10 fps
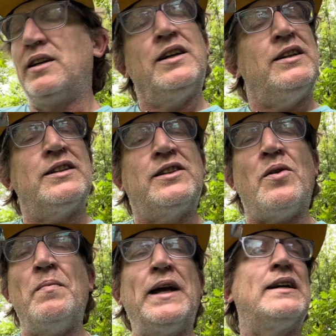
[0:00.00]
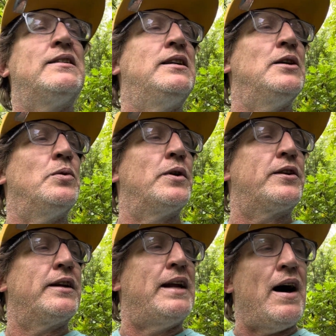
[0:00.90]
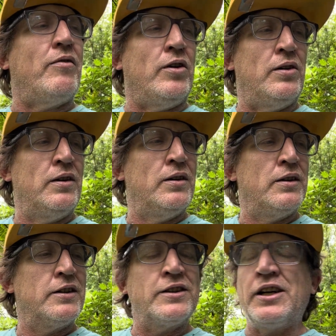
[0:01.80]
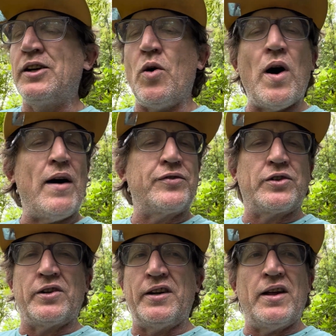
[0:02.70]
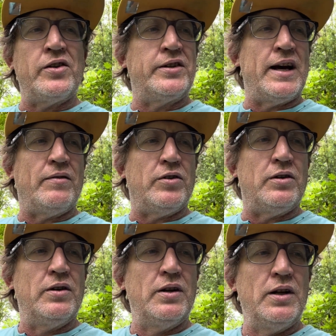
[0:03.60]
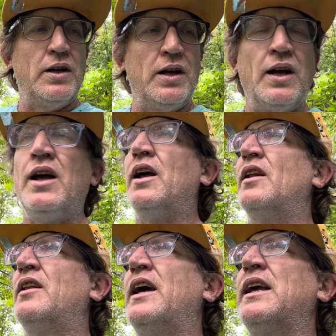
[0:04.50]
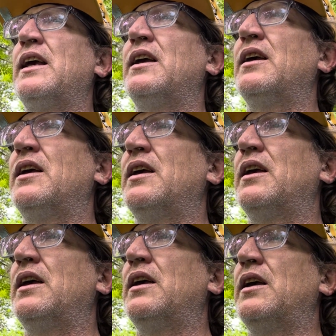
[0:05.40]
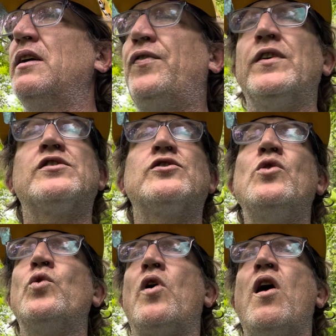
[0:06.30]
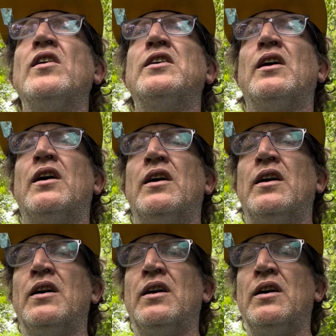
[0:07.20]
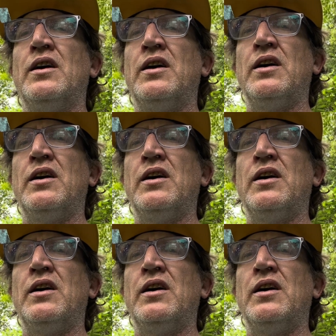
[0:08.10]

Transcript: You don't make a deal with the devil to go after another devil. Like, if it's so wrong to